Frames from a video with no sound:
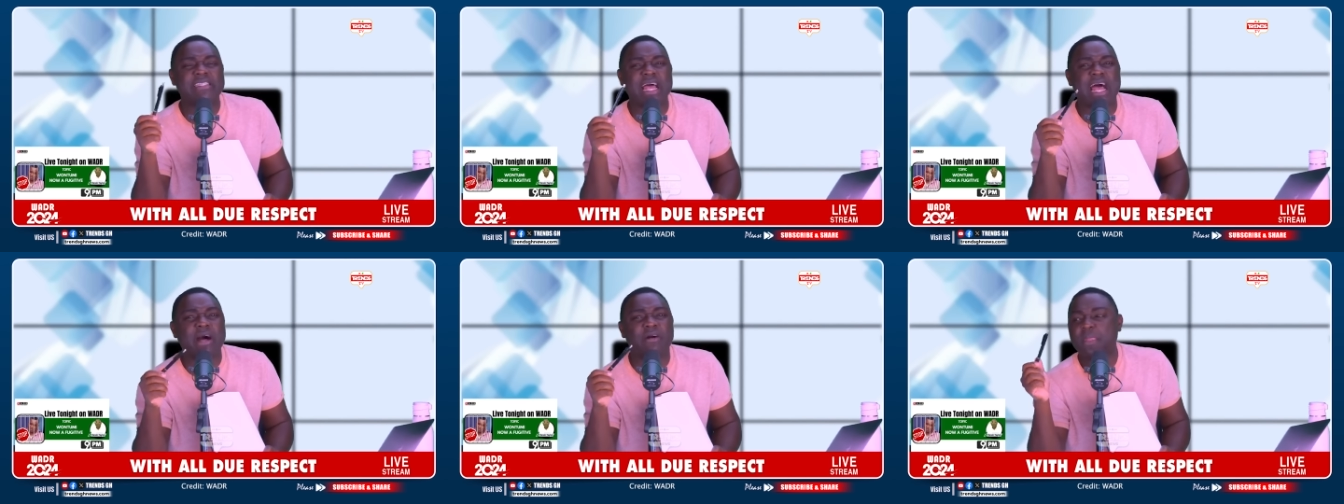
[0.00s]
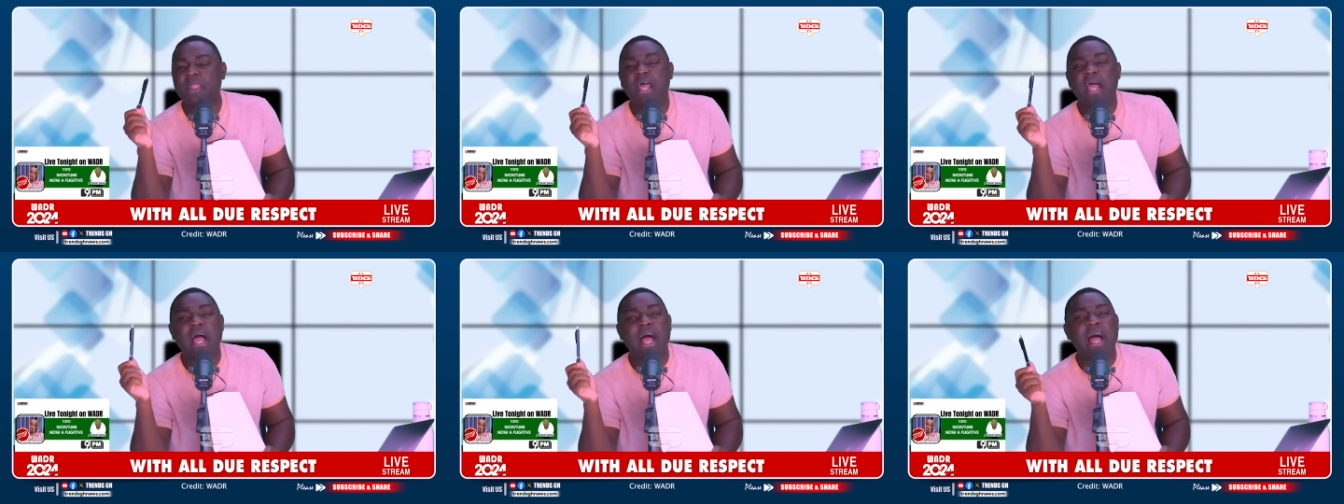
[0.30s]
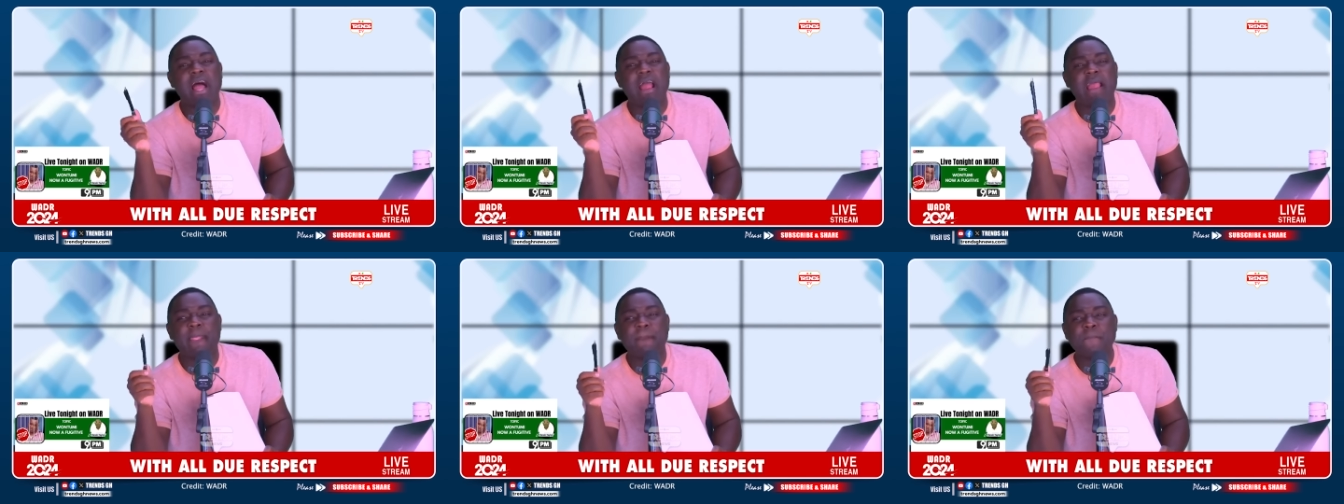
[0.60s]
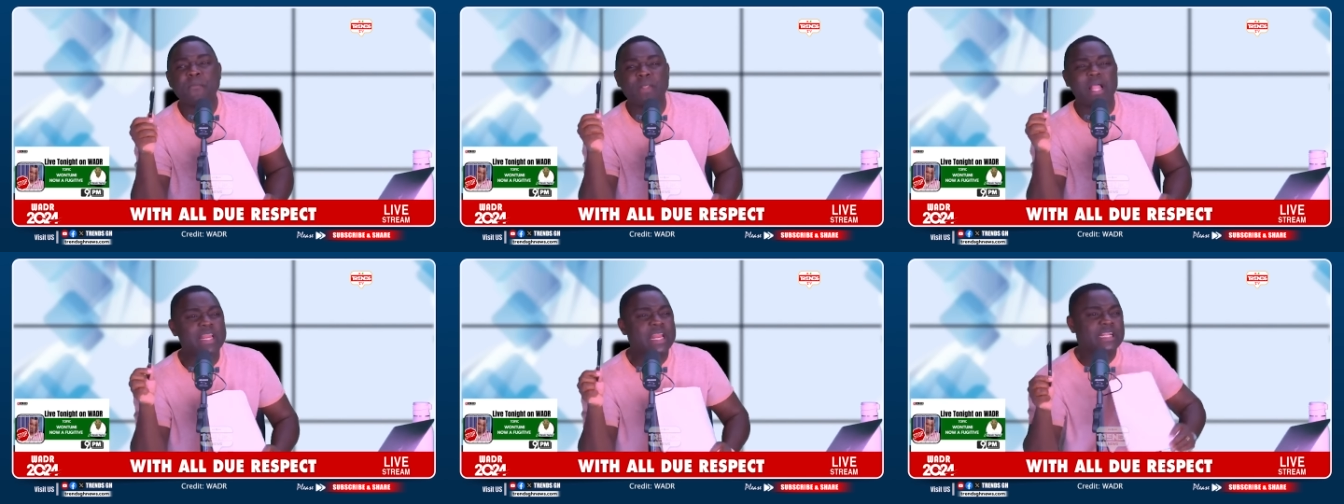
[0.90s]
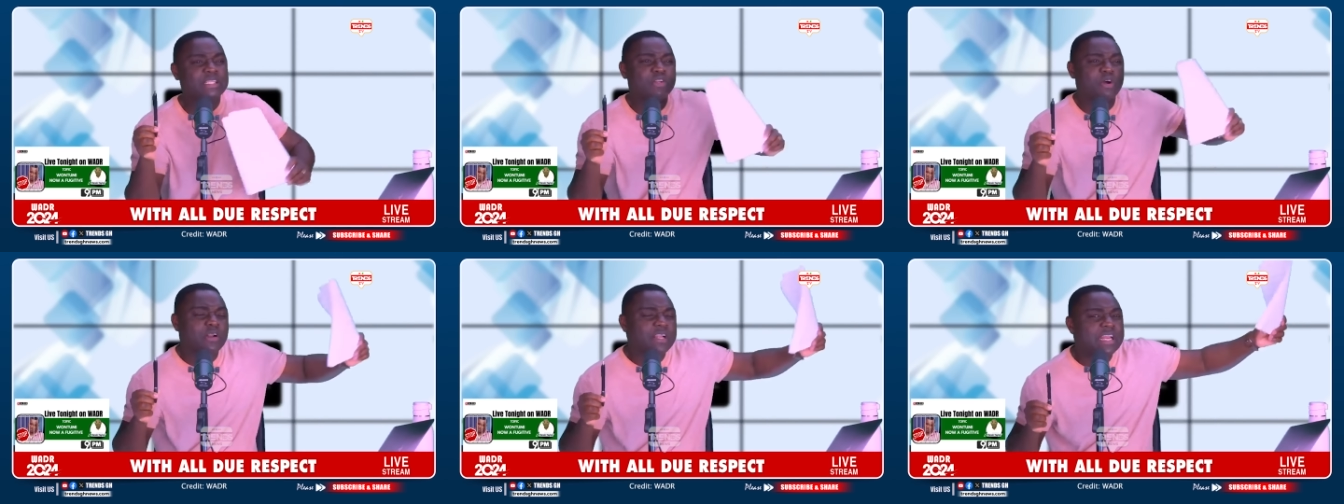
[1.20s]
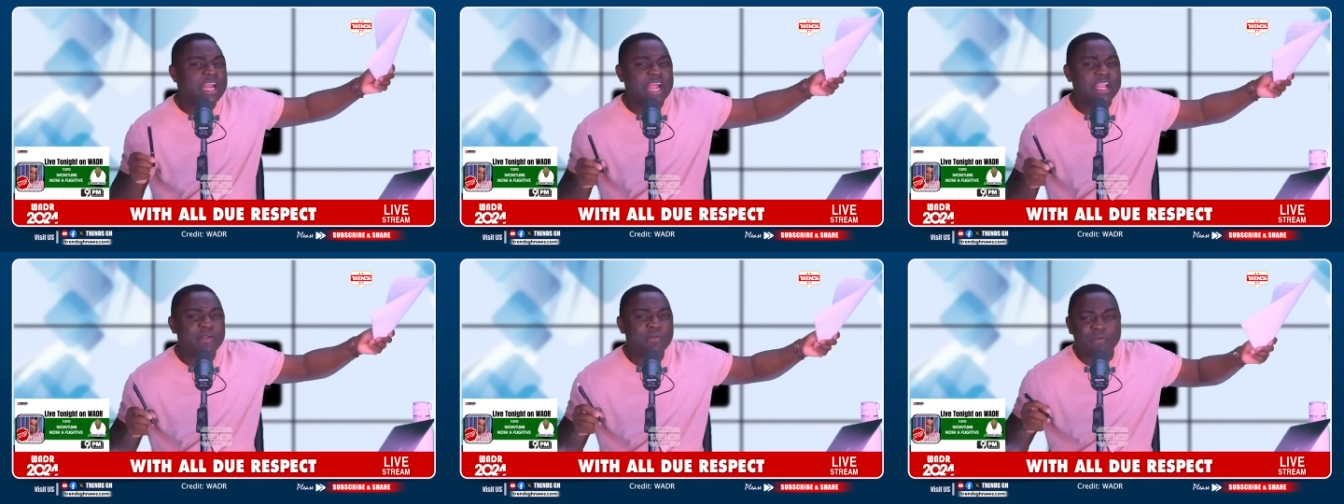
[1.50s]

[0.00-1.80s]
out and a Jordan Ayew